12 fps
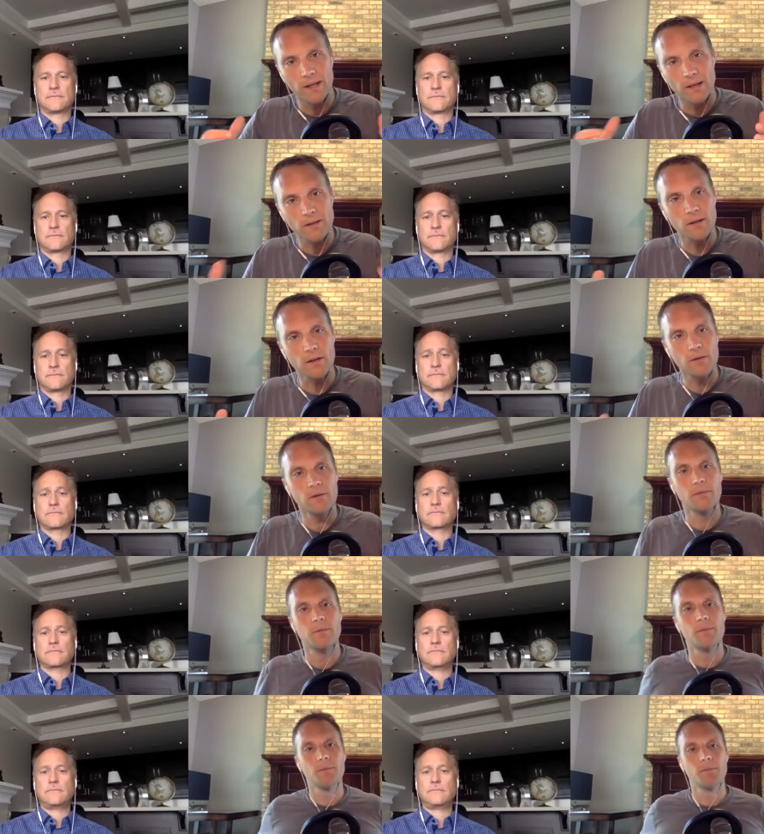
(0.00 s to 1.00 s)
Speaker 1: get there
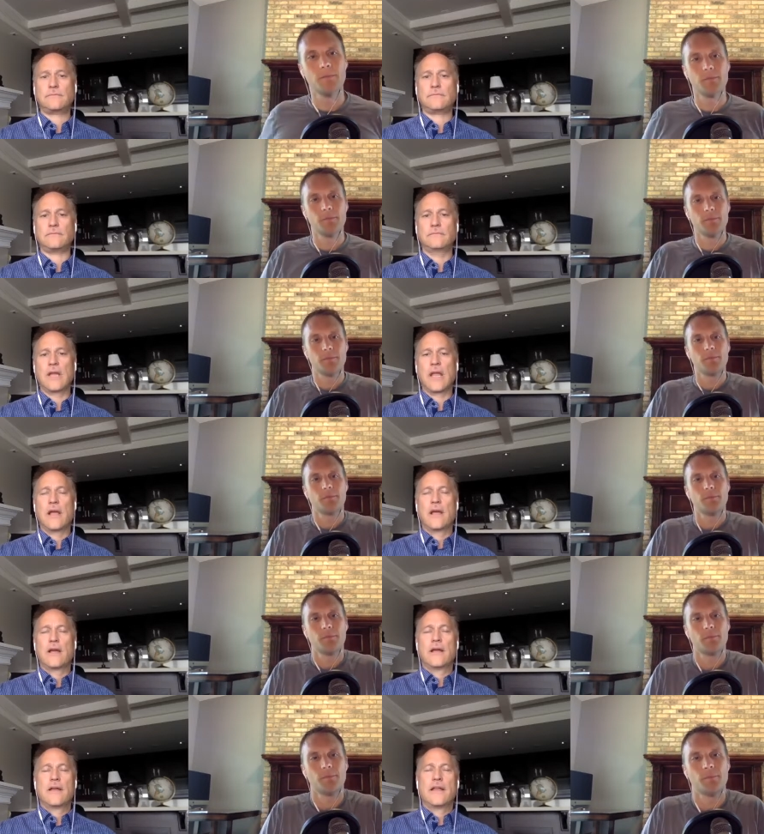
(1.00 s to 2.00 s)

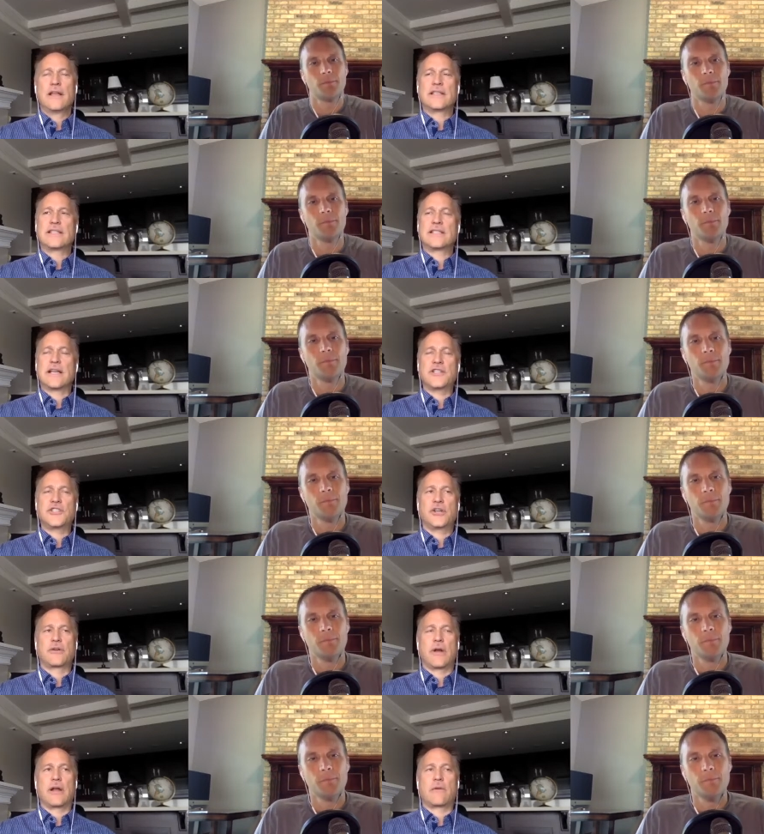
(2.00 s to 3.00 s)
it's such a great
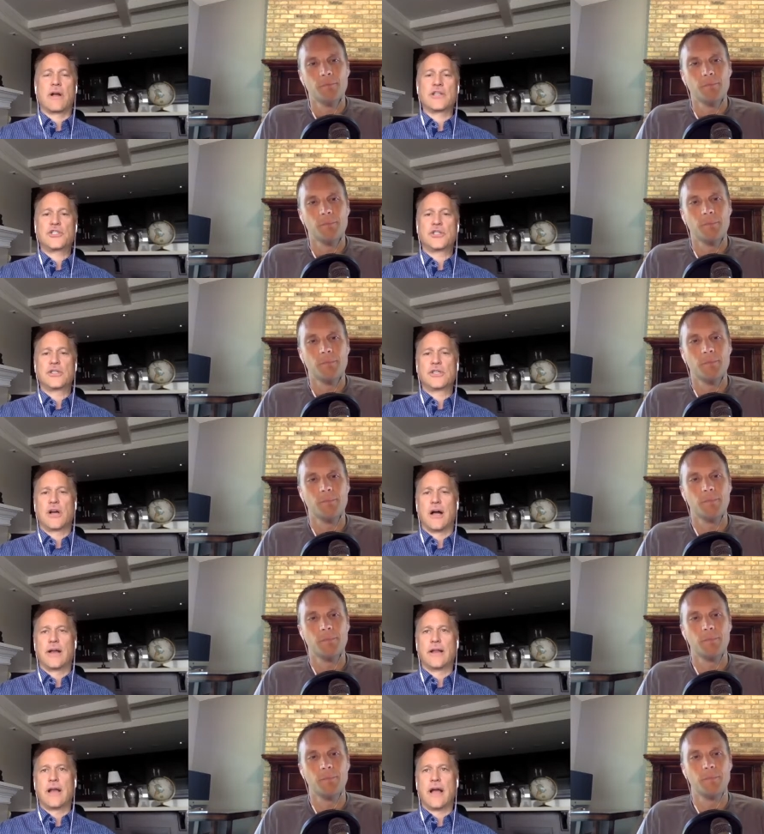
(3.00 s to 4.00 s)
question todd and
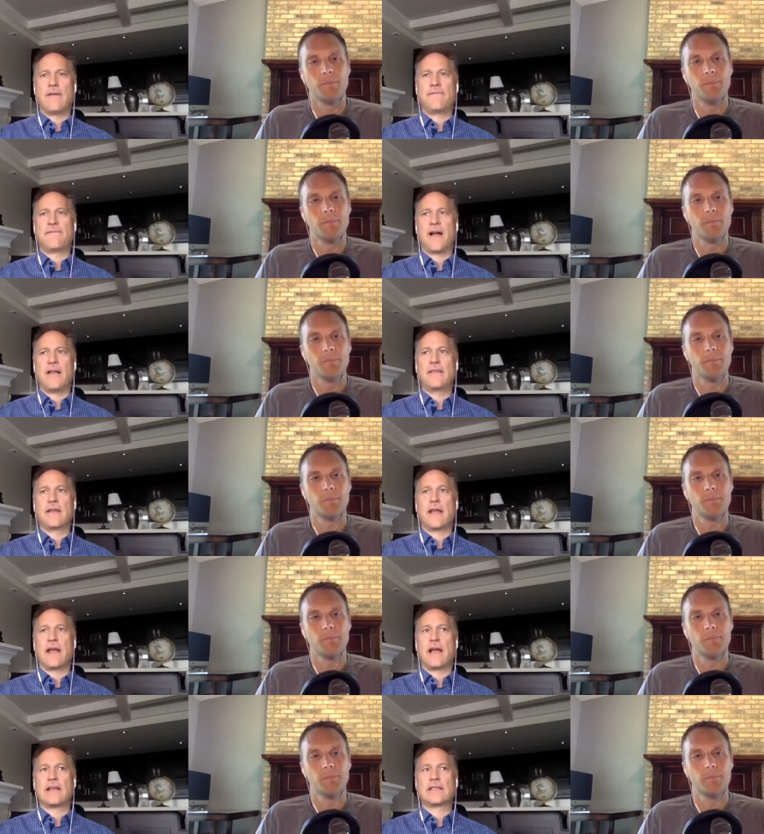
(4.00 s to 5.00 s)
i find that
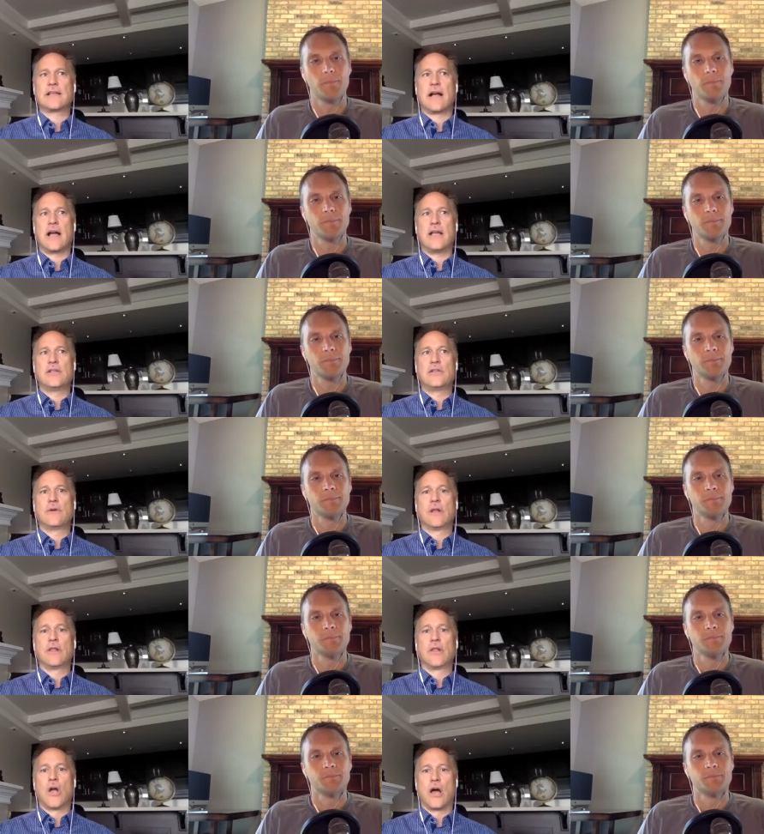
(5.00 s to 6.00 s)
as i do a
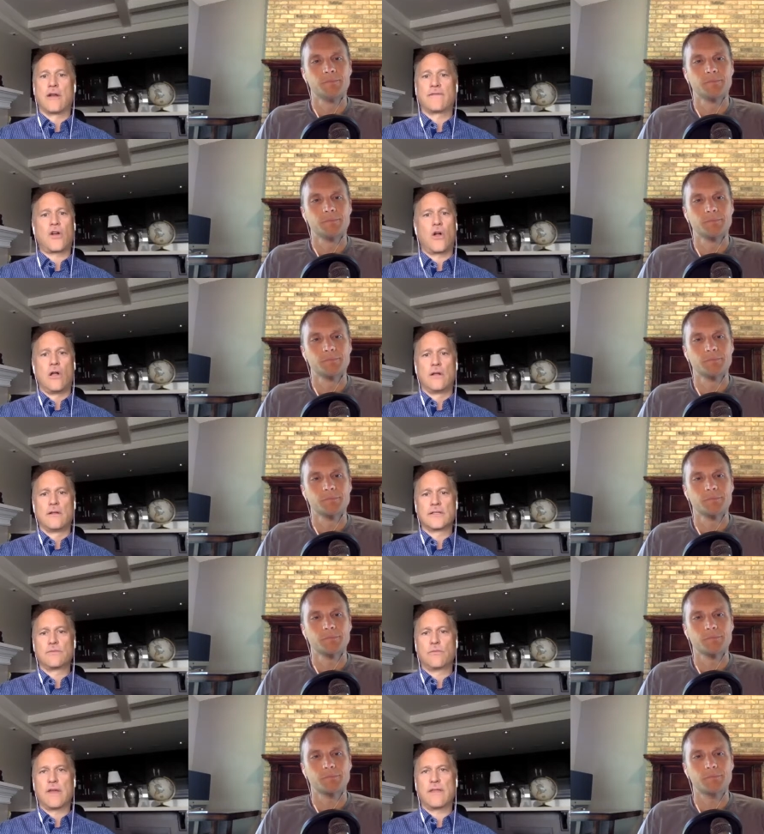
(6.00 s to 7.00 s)
lot of calls
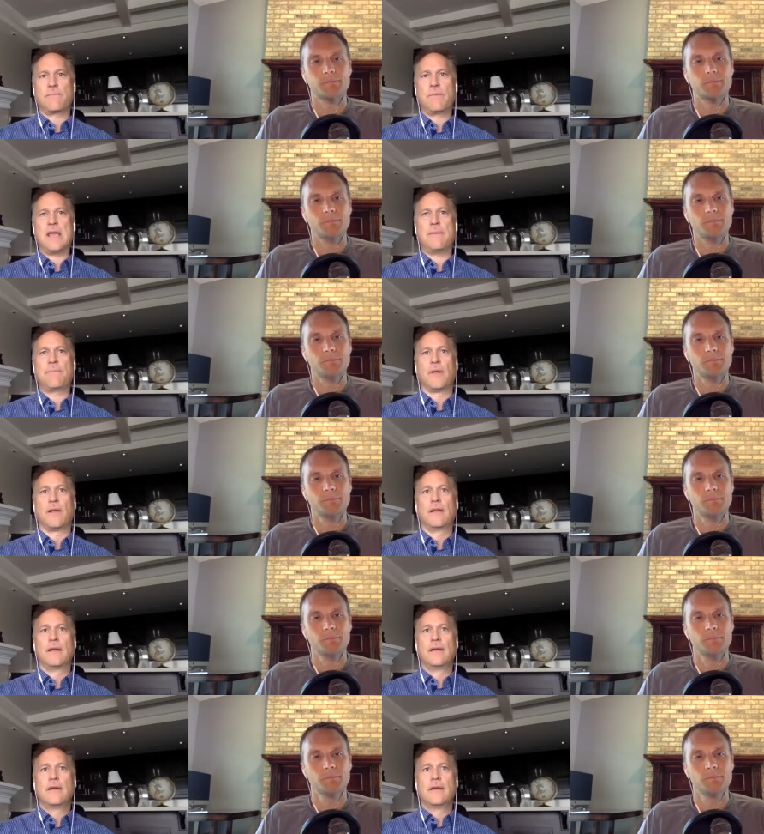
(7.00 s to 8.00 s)
with people
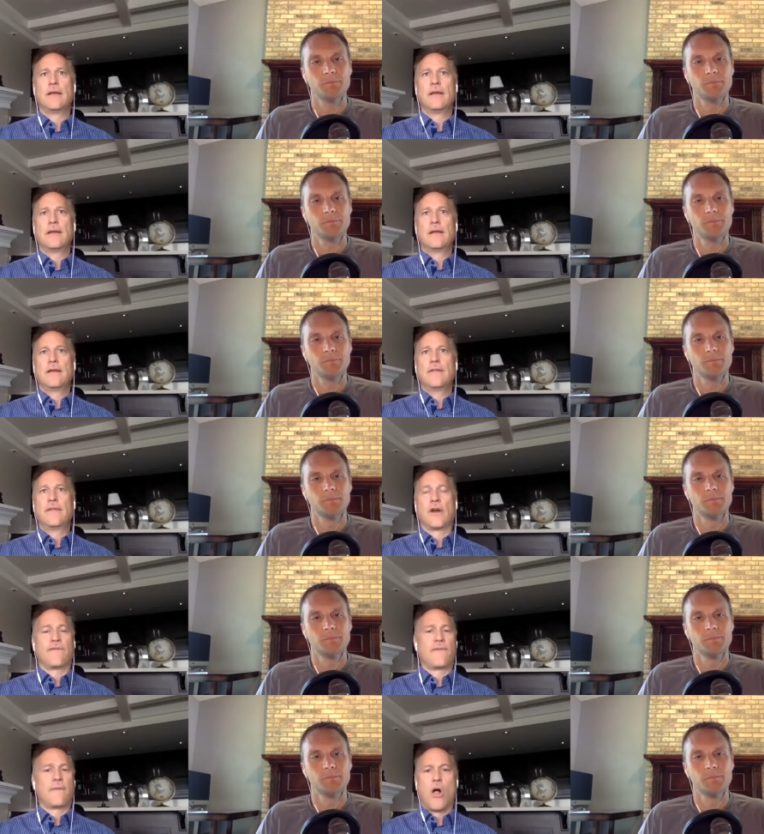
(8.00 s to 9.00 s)
that are from
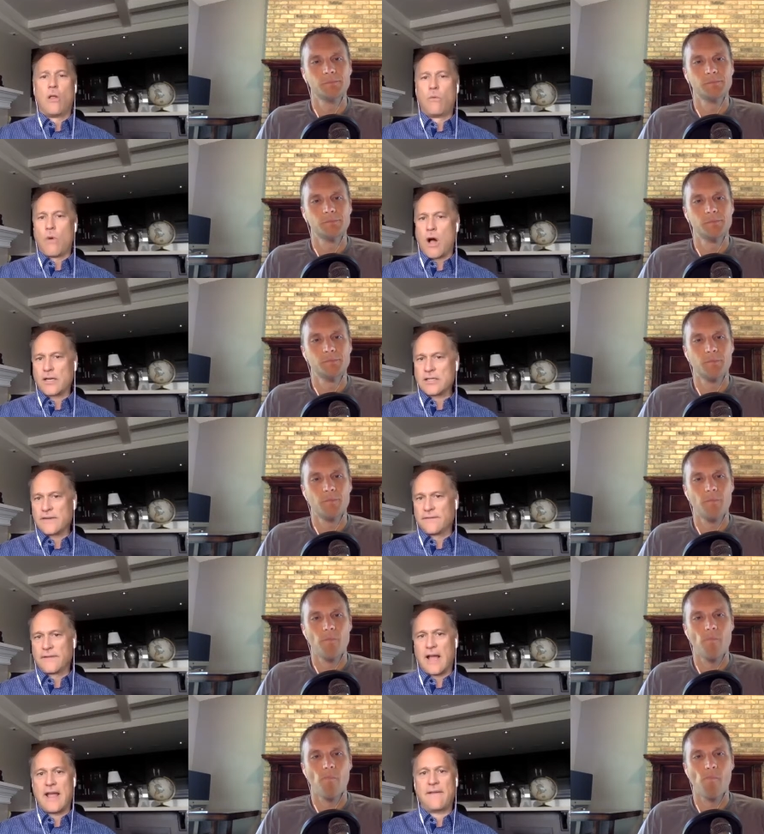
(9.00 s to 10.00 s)
all walks of
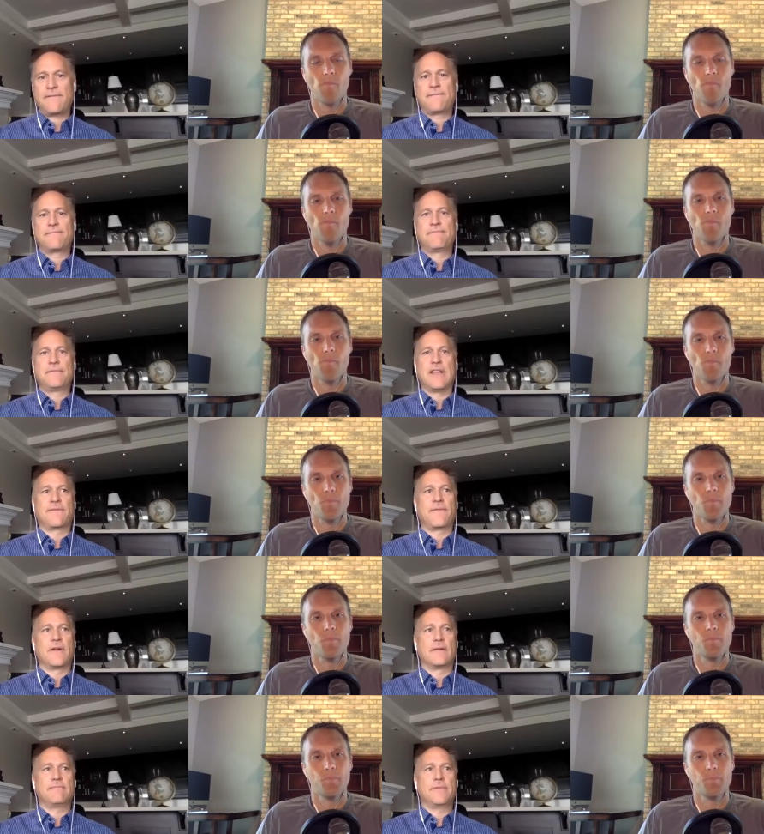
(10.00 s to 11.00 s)
life different
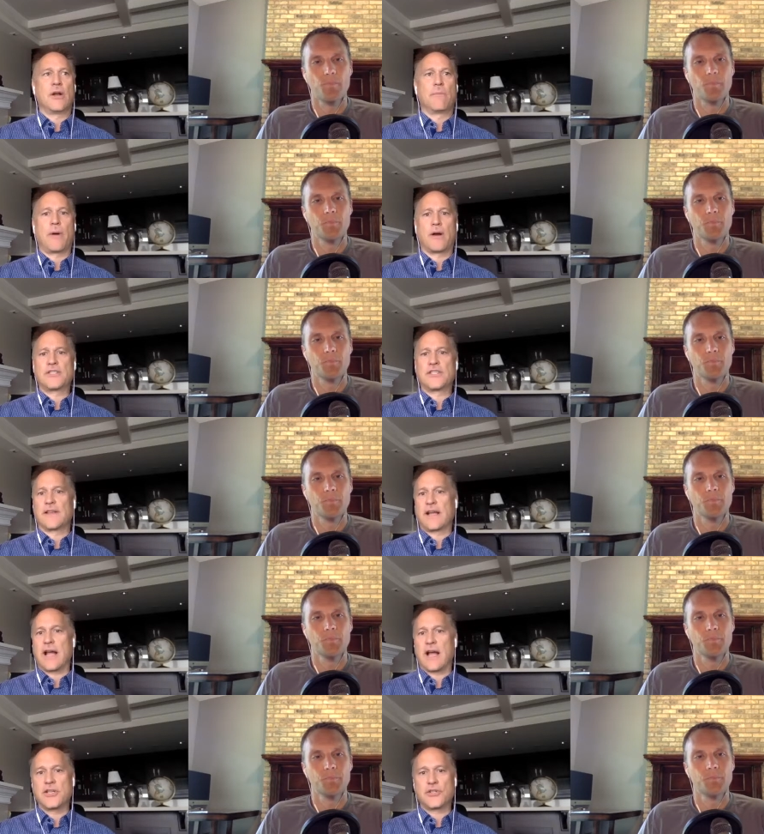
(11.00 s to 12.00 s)
you know parts of the
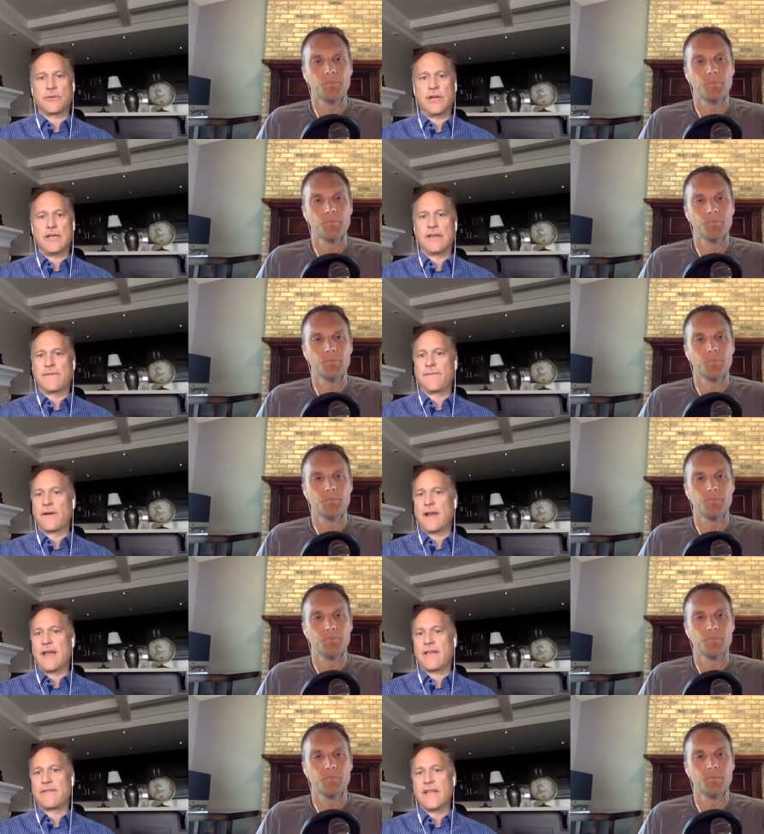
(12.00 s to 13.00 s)
country different
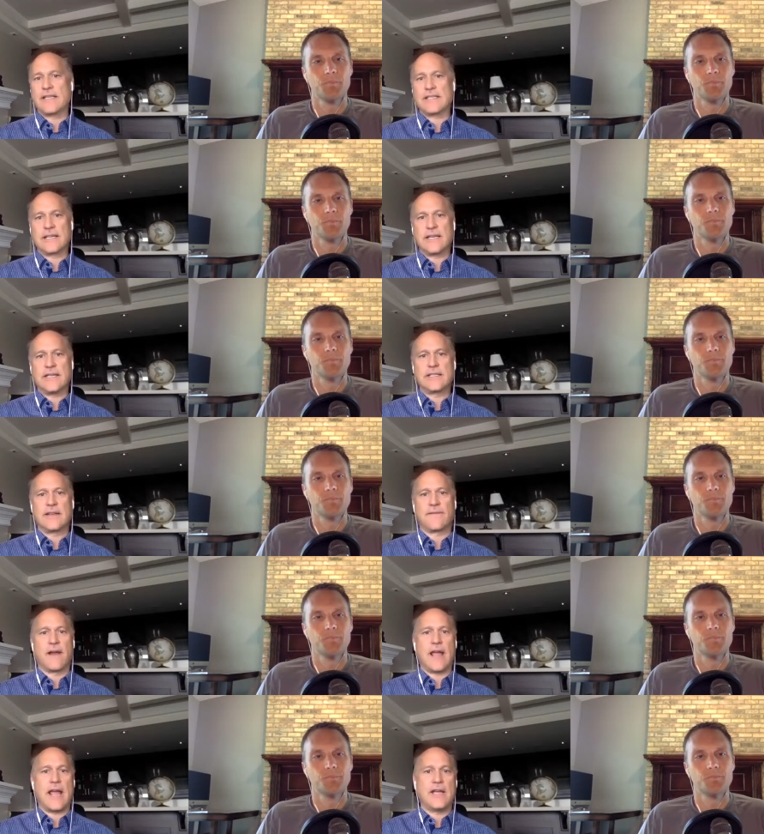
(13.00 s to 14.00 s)
ethnicities different
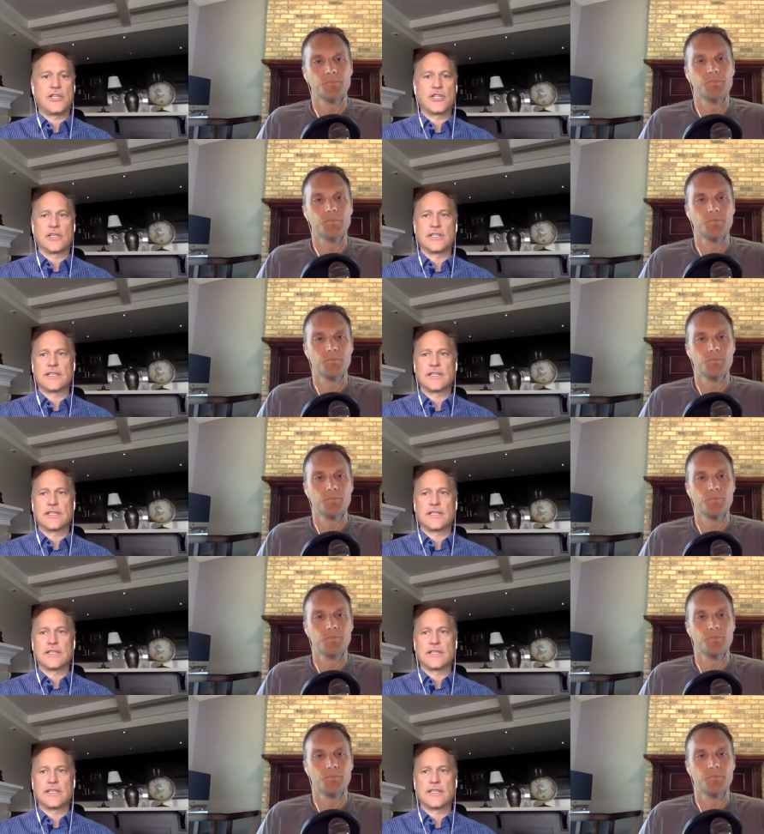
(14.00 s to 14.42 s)
ages